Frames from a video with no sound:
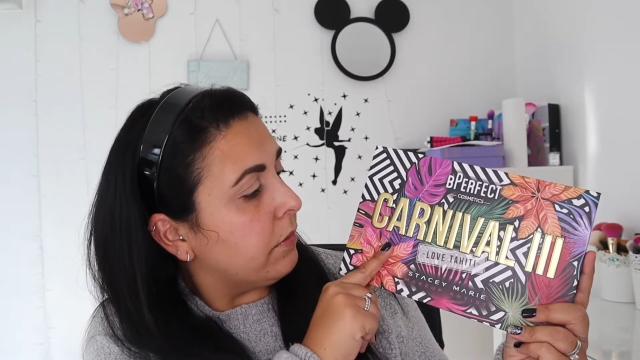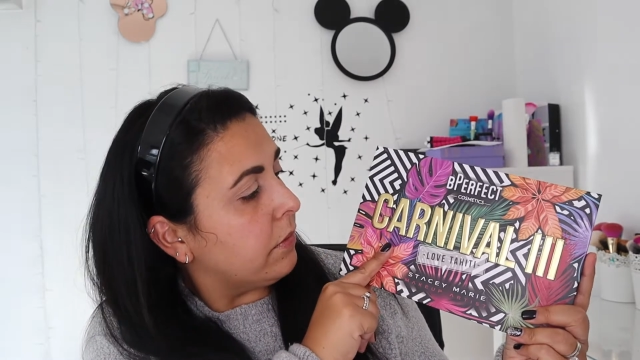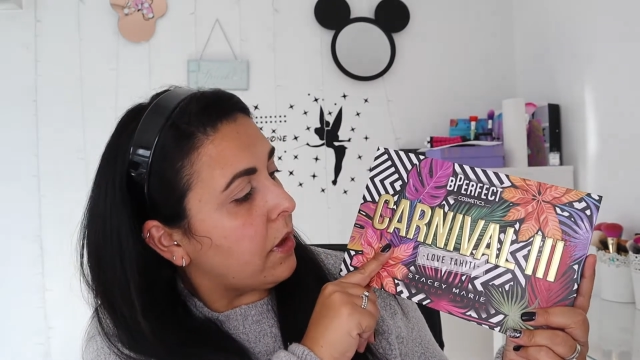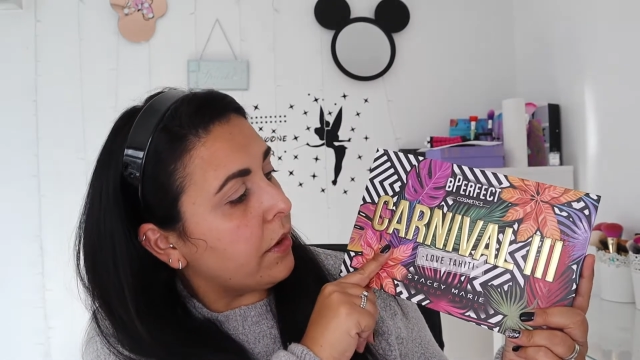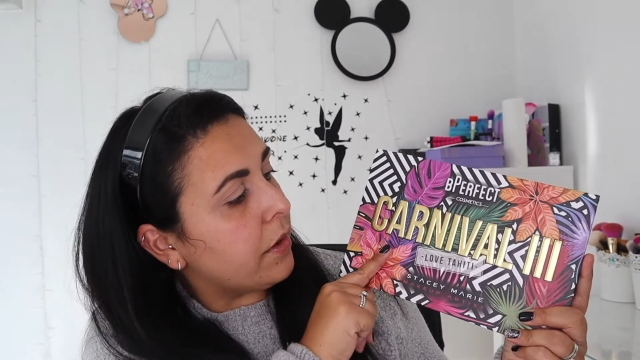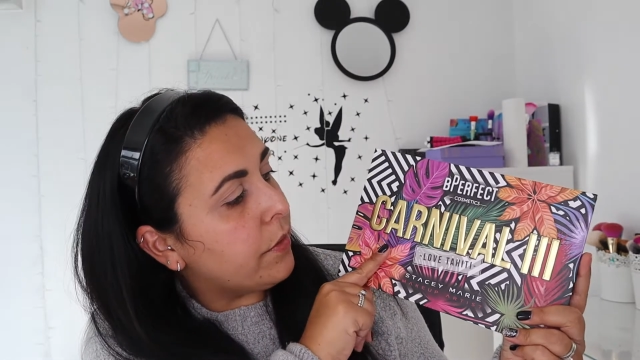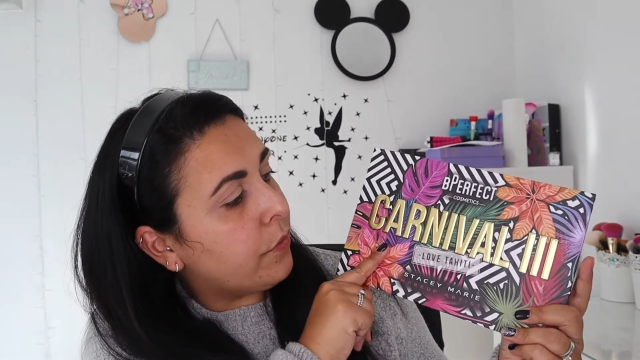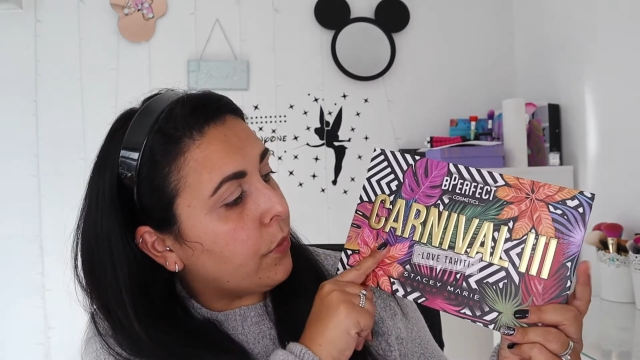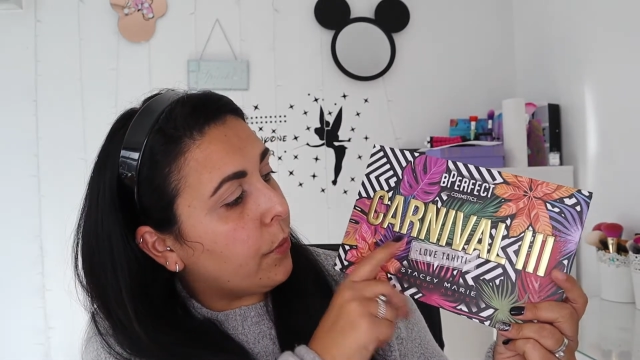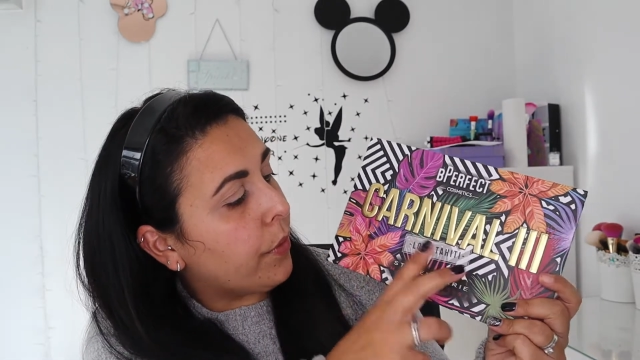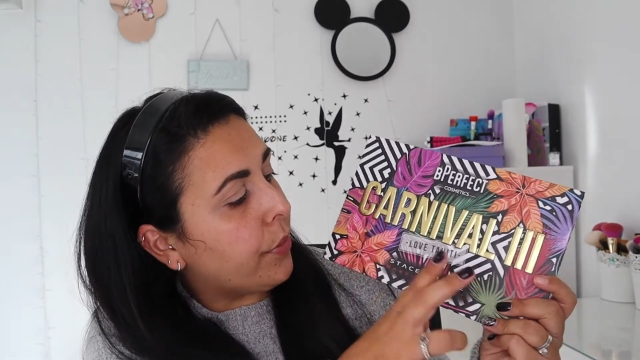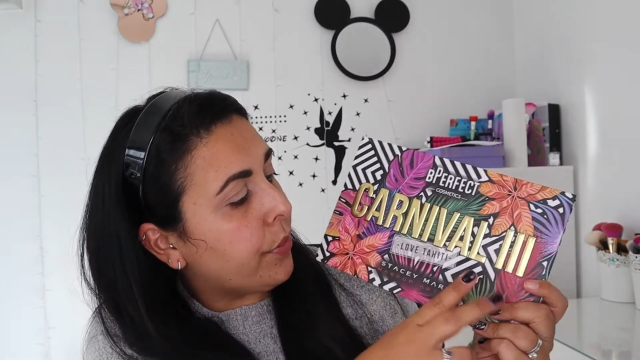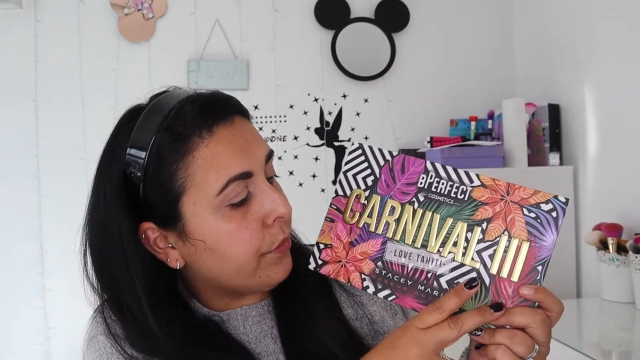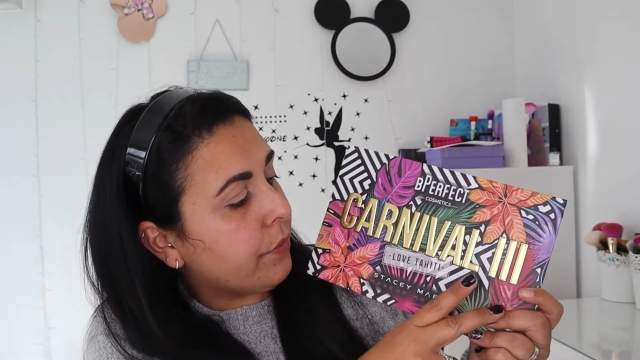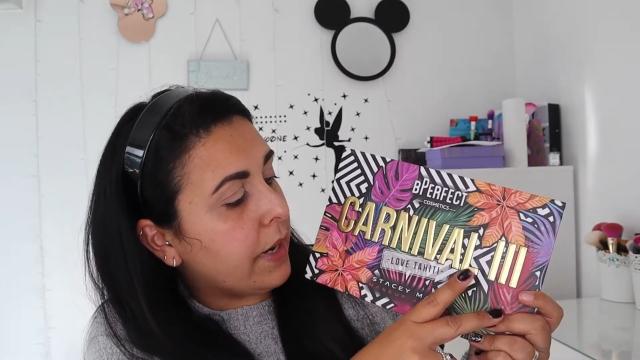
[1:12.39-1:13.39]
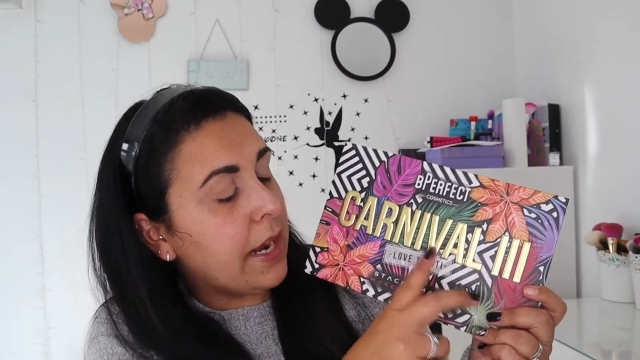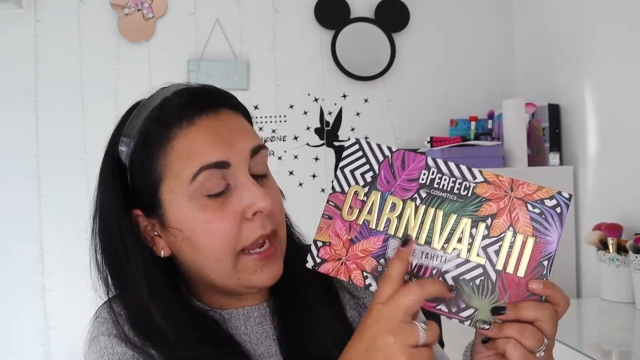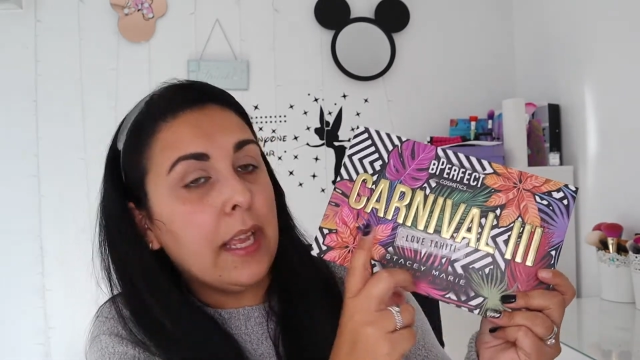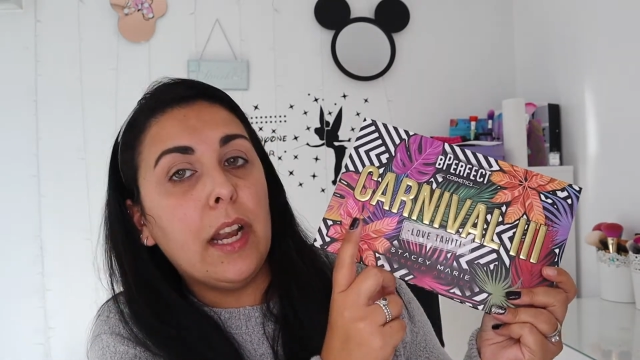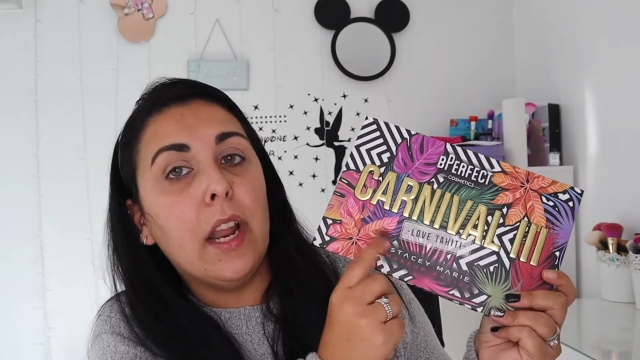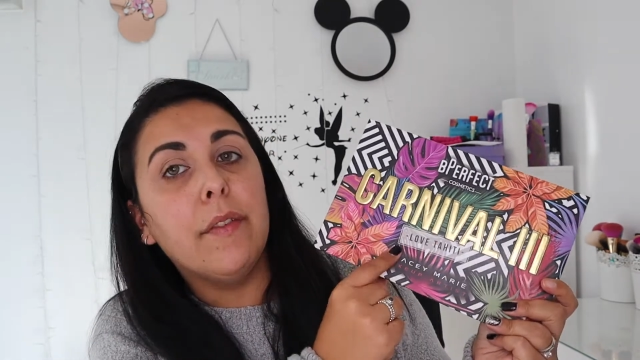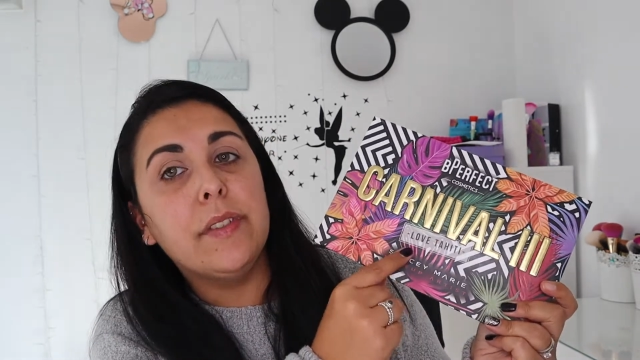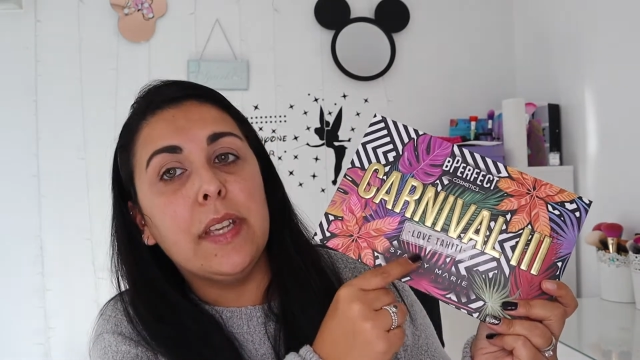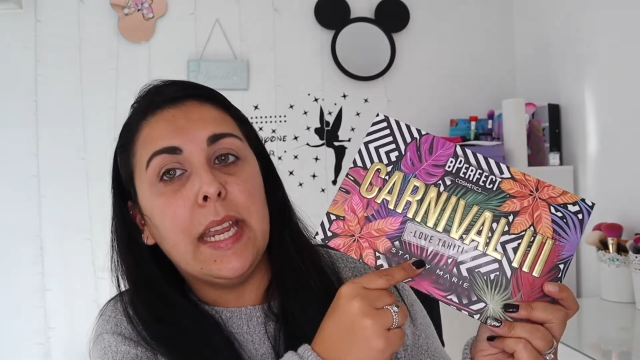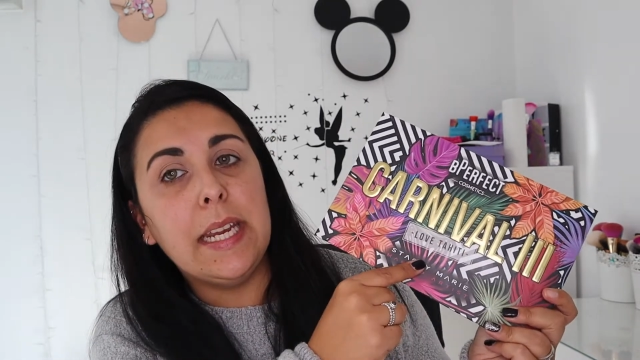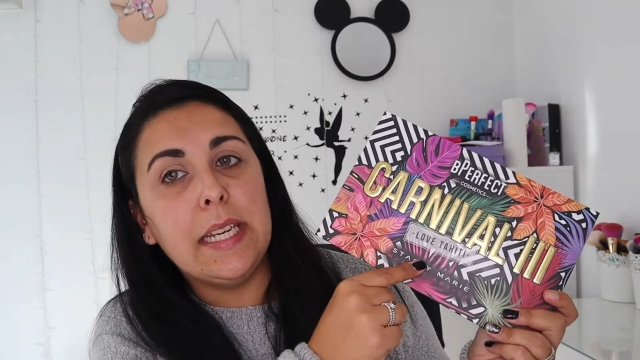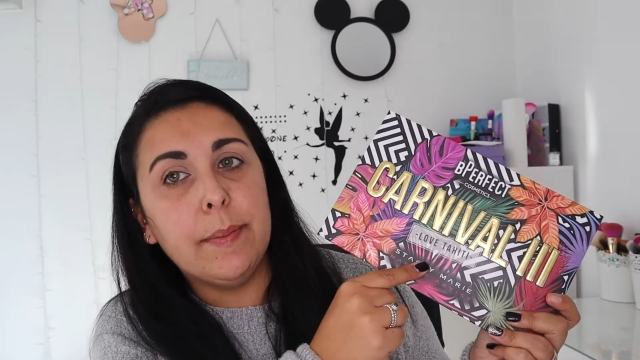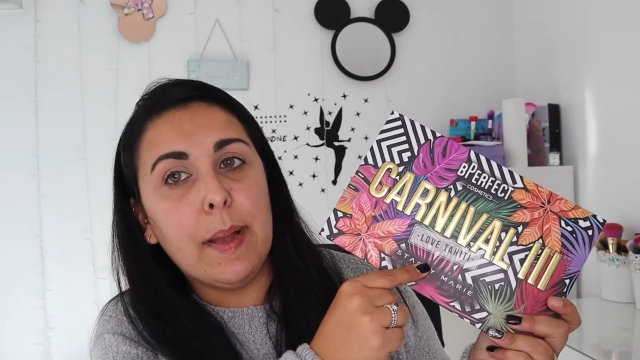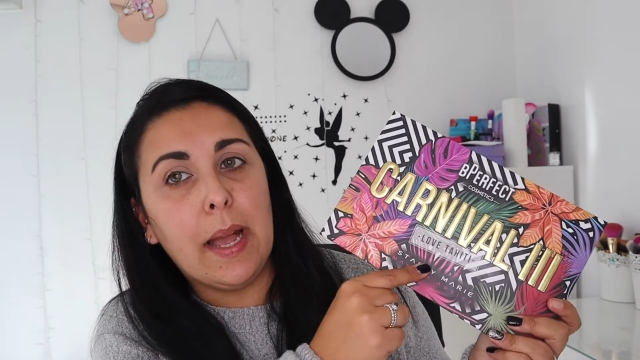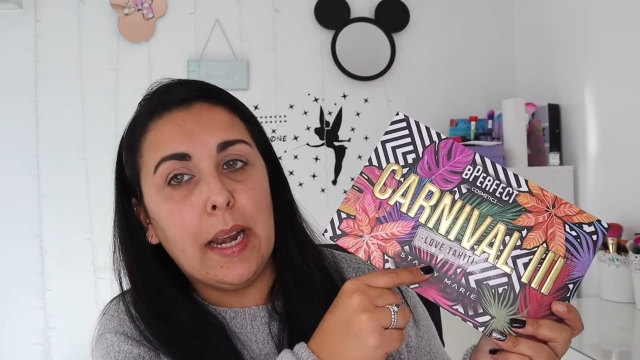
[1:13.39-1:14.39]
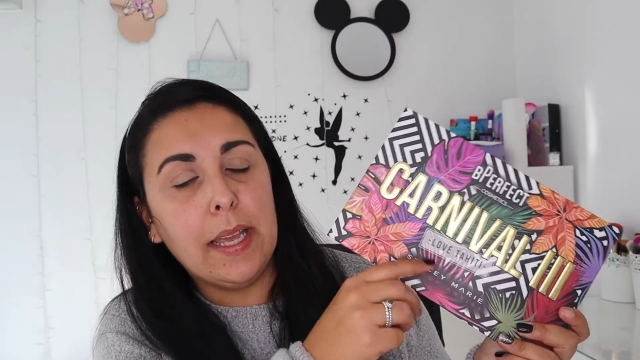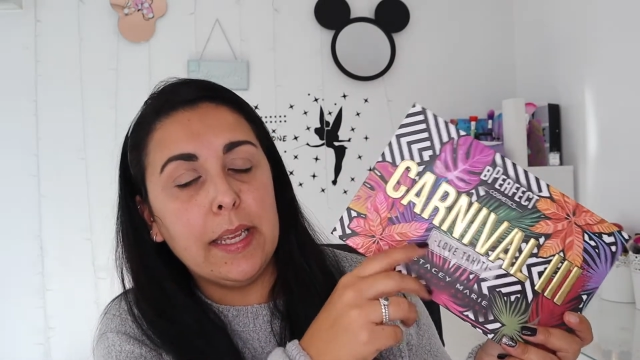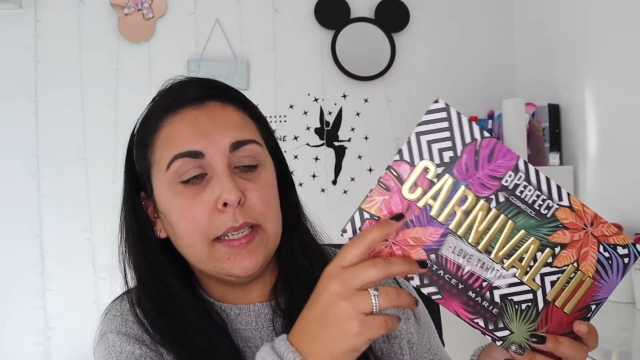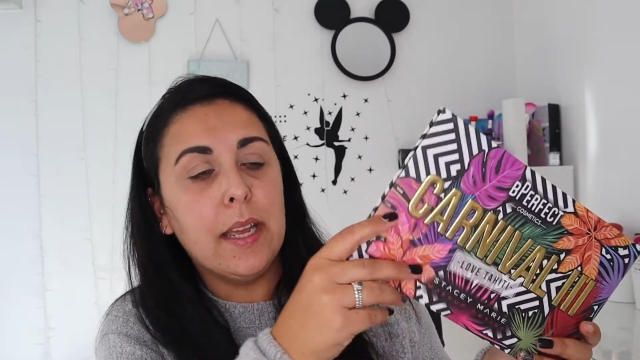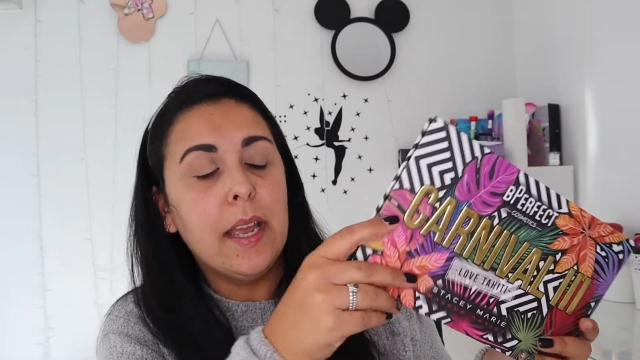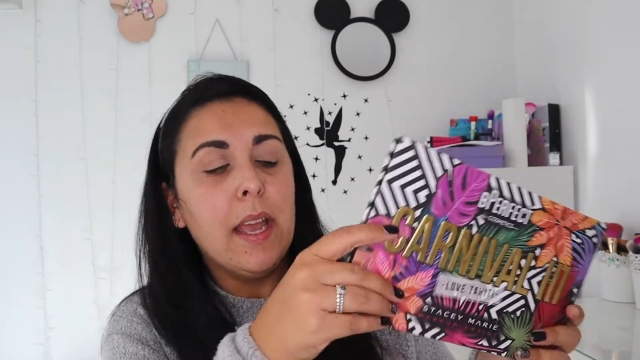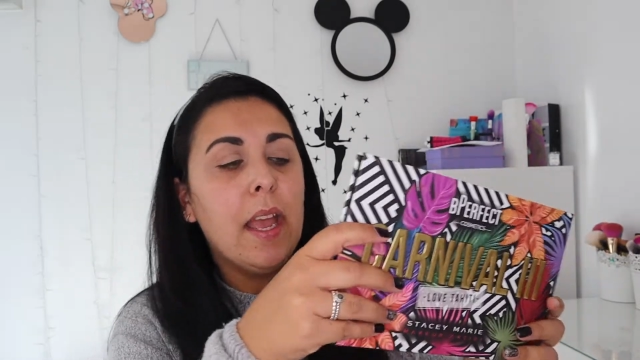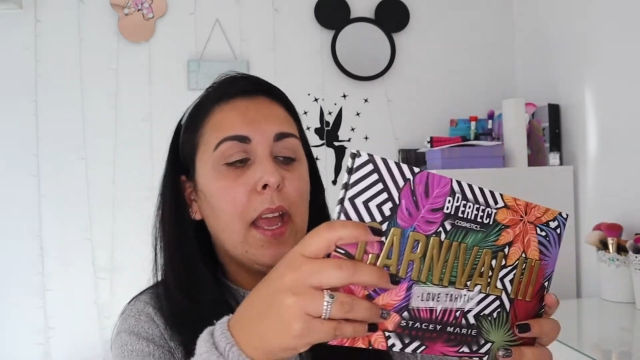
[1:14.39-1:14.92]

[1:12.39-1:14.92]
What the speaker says: Carnival 3 Love Tahiti palette.